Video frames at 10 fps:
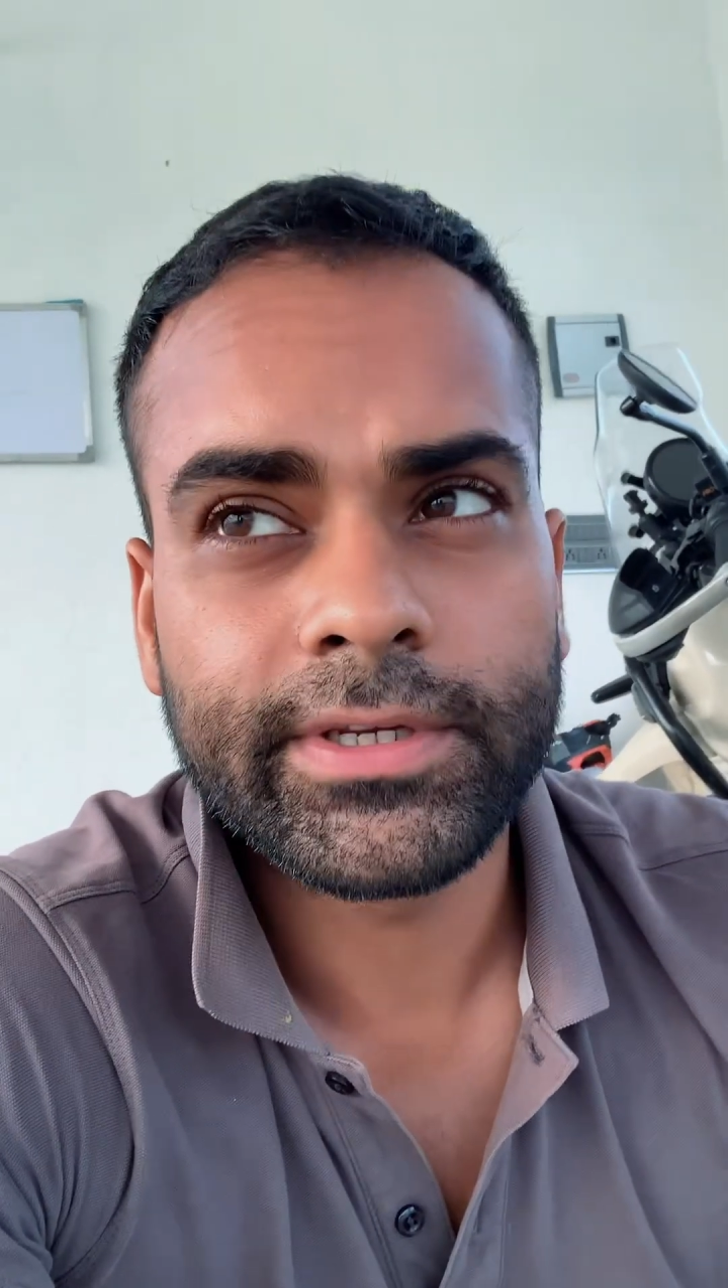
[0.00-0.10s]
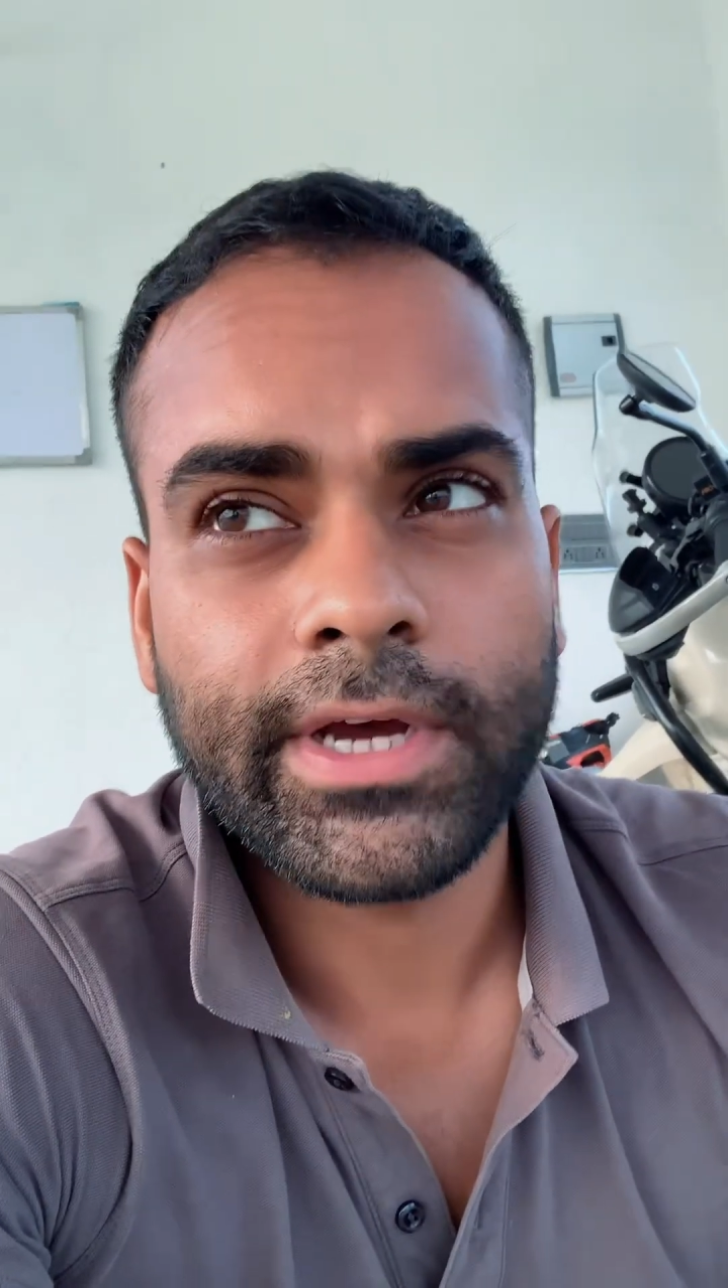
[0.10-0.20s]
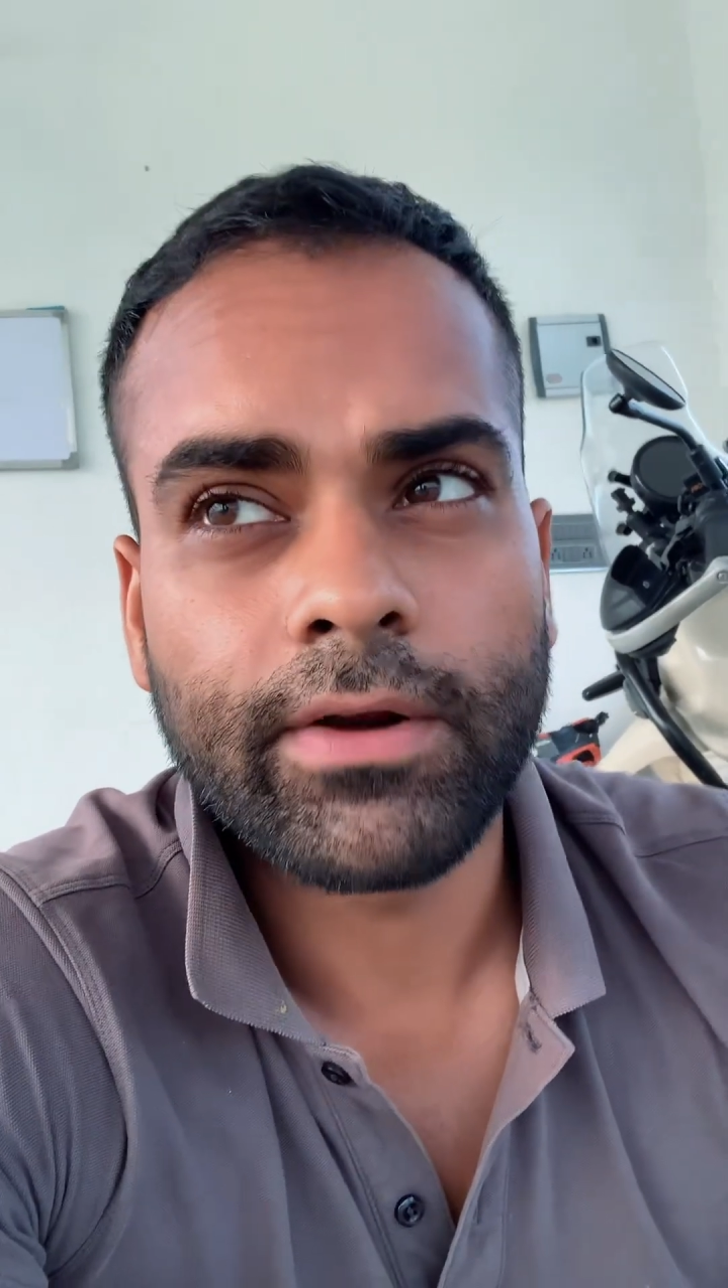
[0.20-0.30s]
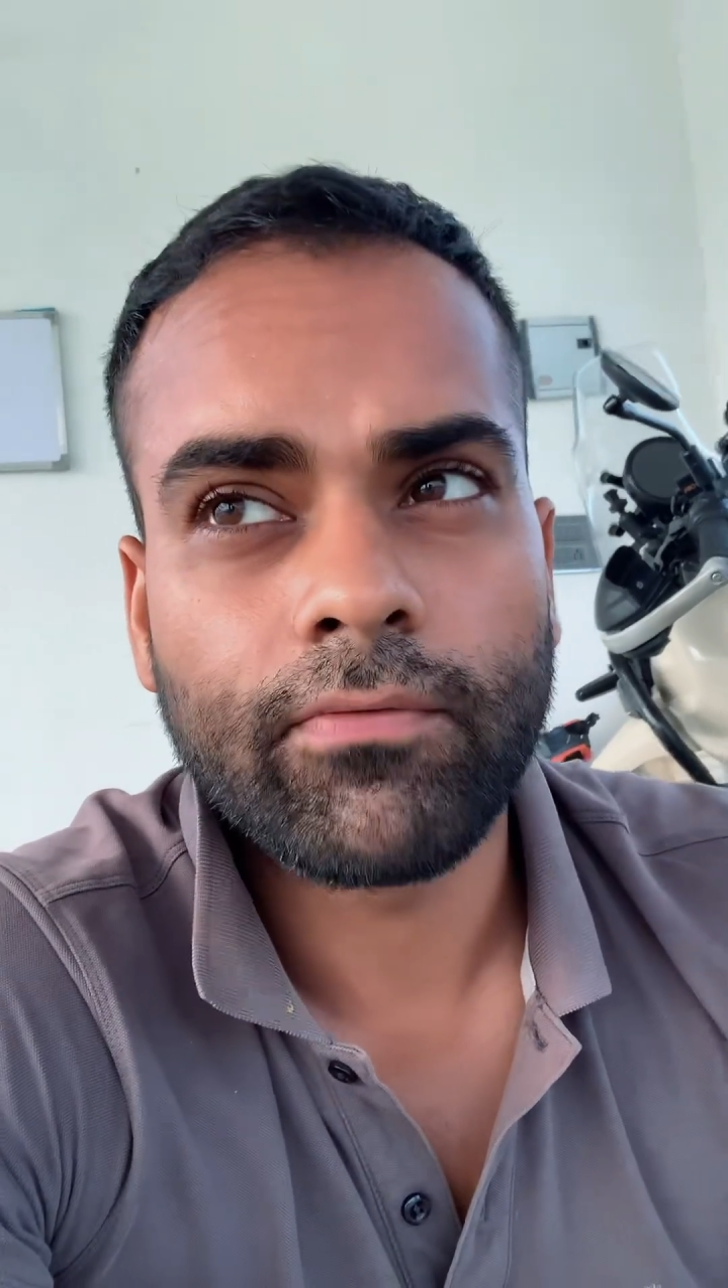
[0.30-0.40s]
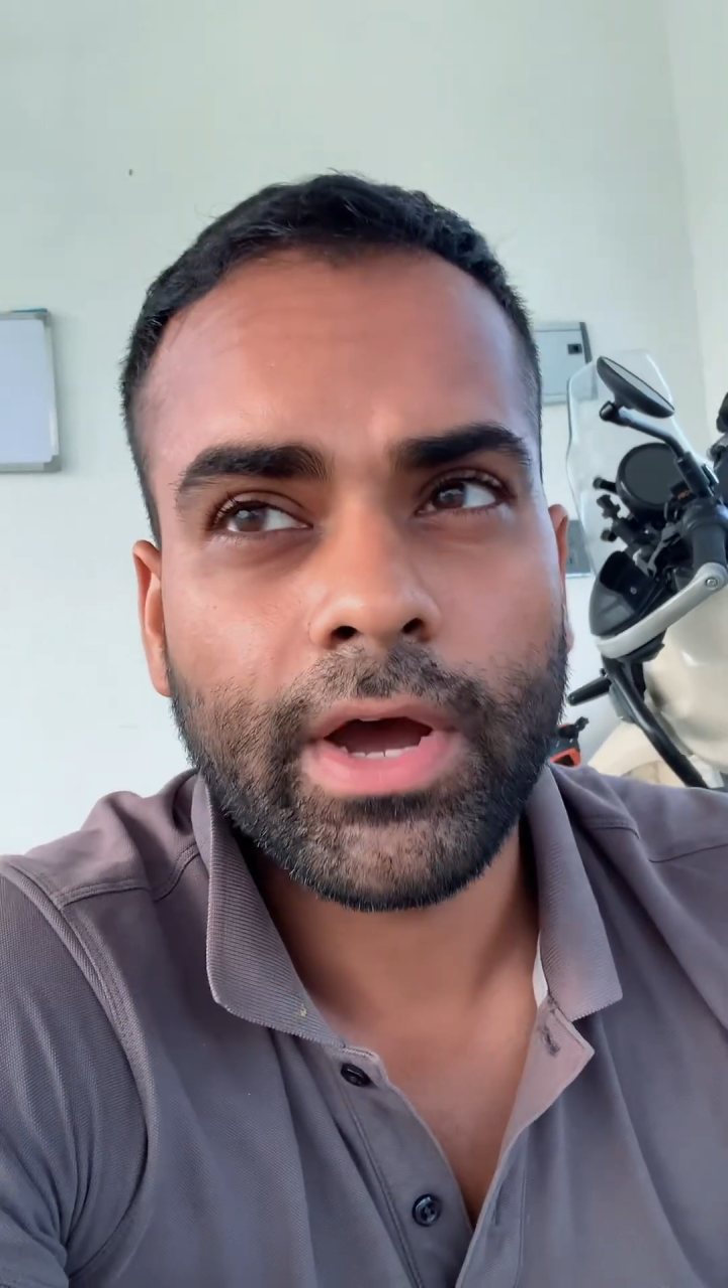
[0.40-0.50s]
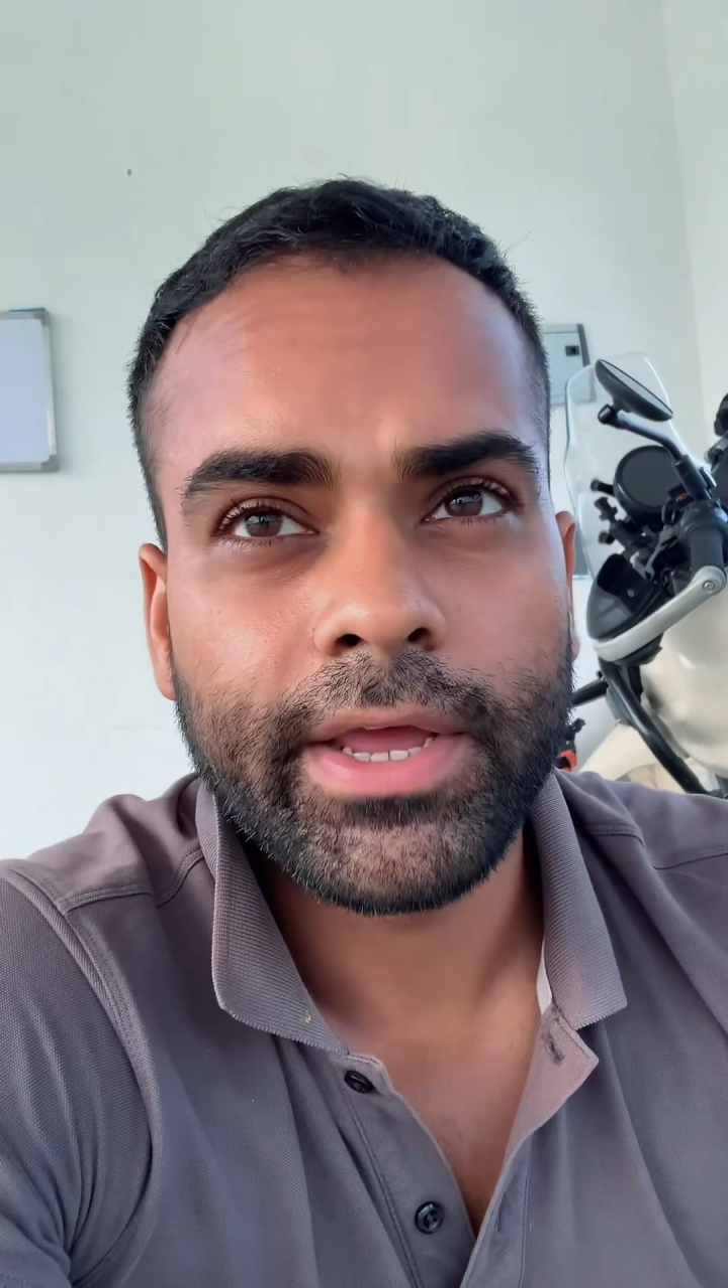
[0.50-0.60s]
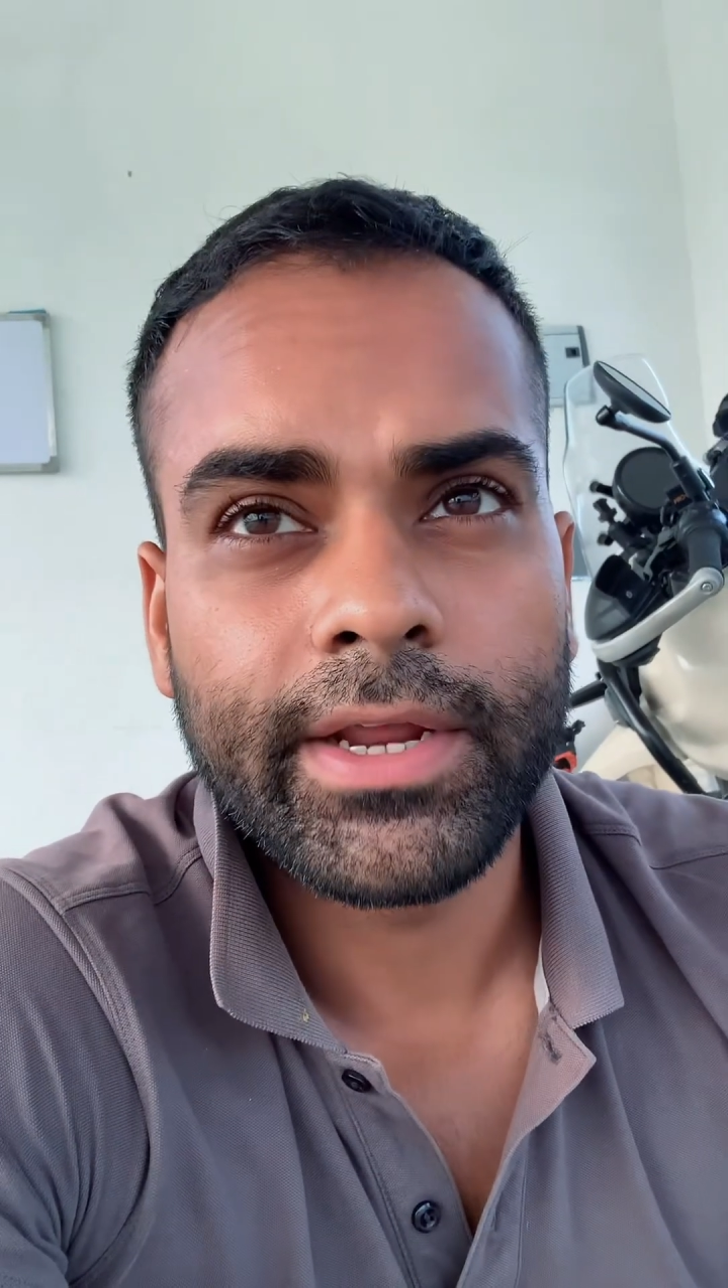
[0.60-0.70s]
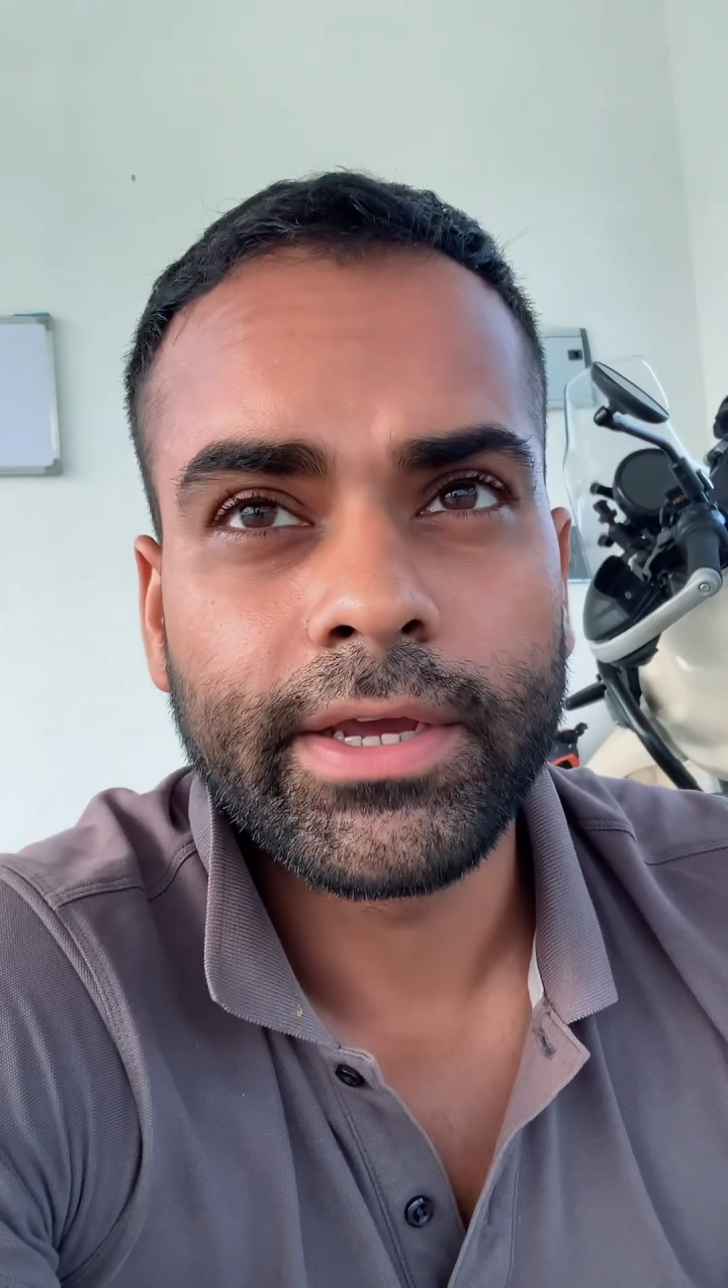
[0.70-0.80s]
kind of ride